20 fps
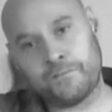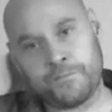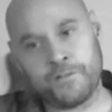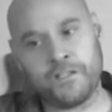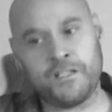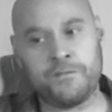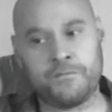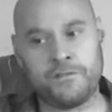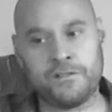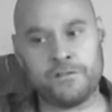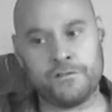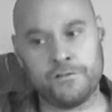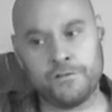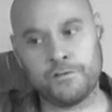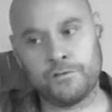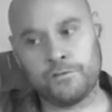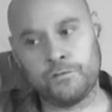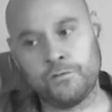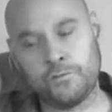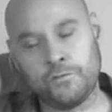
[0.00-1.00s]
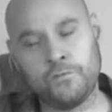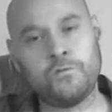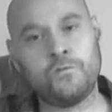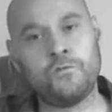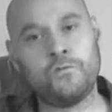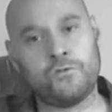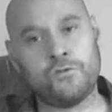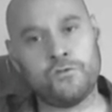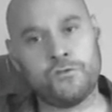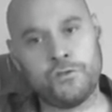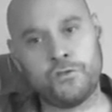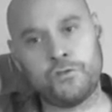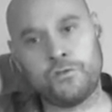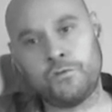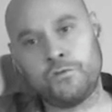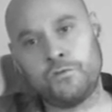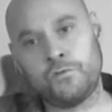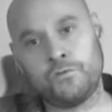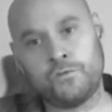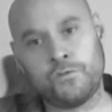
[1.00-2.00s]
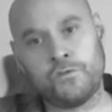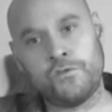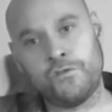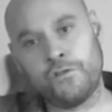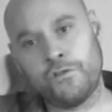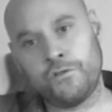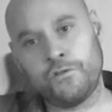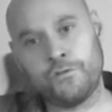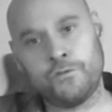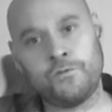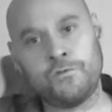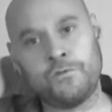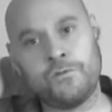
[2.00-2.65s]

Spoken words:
baby, no, no, no.